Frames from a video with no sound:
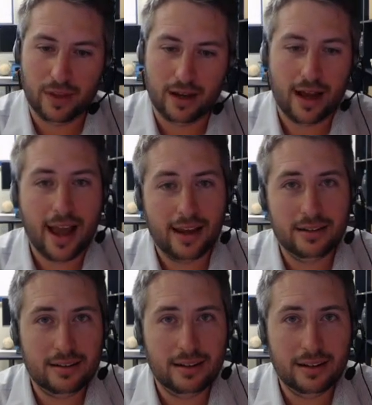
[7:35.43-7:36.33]

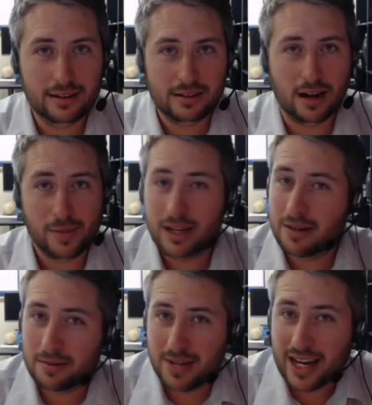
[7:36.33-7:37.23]
and in a dynamic
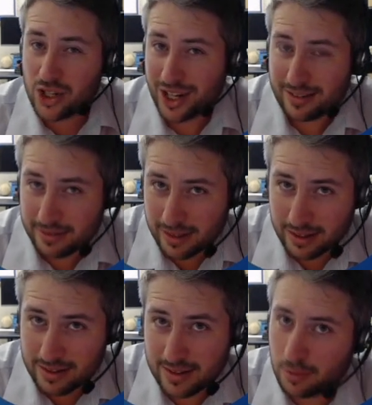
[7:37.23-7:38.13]
nature that
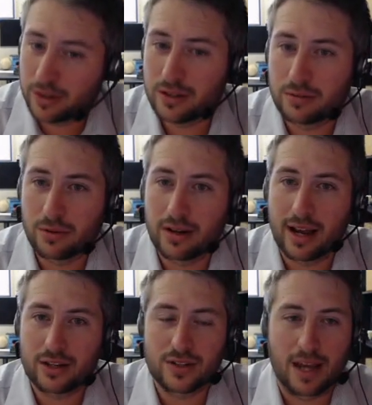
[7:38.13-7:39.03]
is similar to what
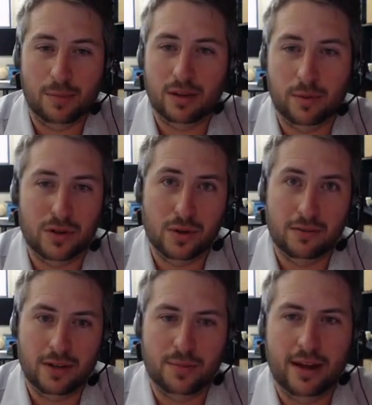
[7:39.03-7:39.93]
actually is happening when we're doing
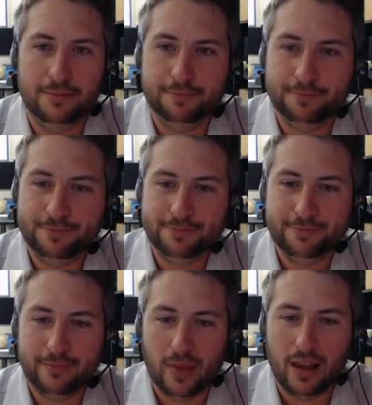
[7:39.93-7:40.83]
VMAT
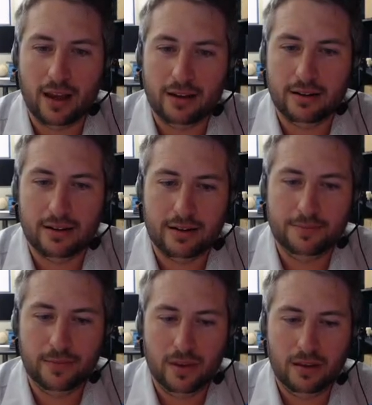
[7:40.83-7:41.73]
and
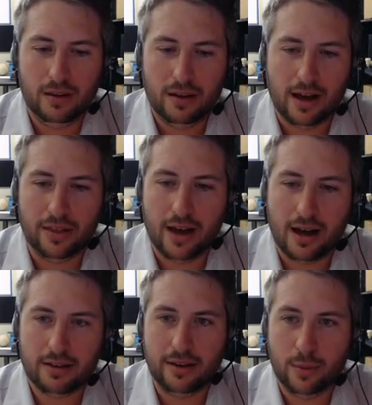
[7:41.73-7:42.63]
other
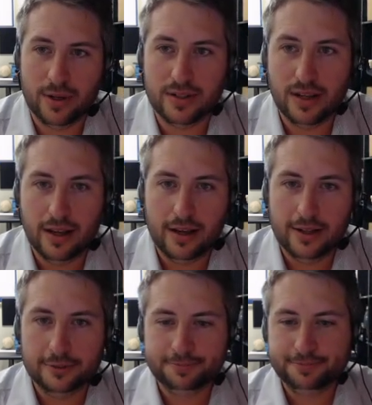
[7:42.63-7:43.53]
arc therapies.
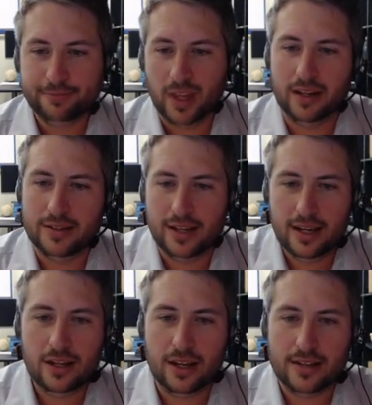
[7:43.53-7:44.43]
And you can see here
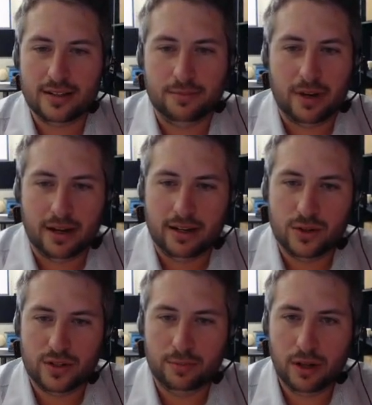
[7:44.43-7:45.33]
you get some
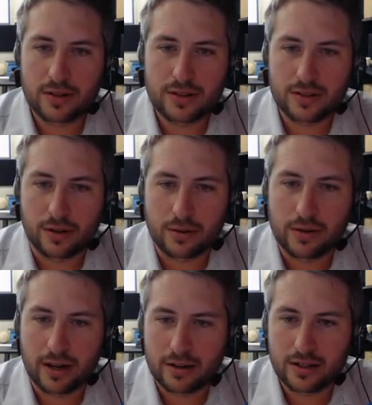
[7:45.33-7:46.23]
interesting plots, so
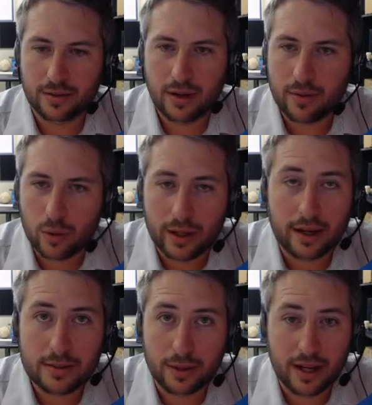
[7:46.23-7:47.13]
to have a quick
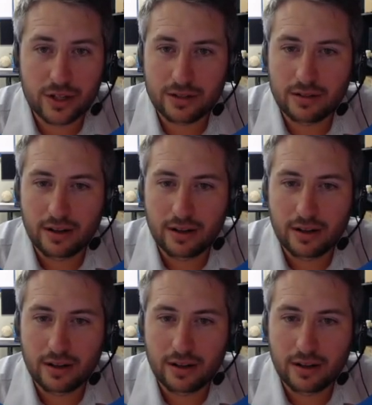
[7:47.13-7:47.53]
explanation.